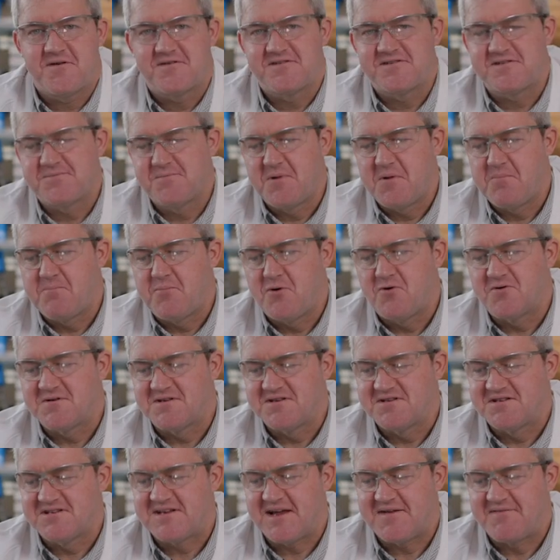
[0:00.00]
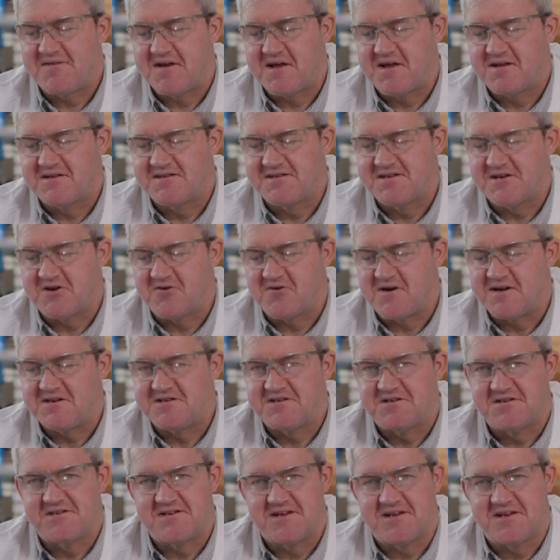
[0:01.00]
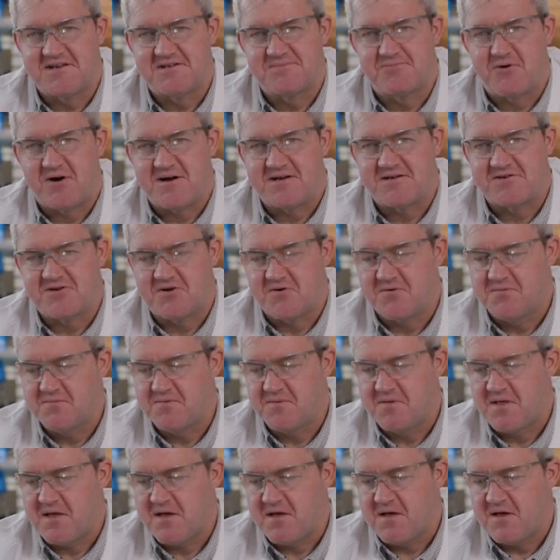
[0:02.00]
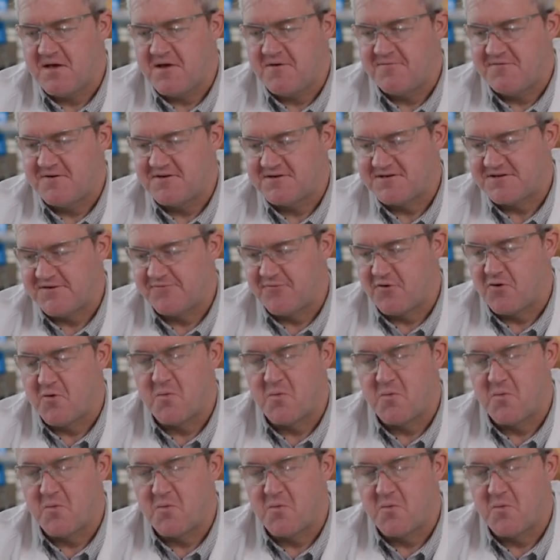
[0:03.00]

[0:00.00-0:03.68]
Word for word: there are some important safety considerations in this practical. First of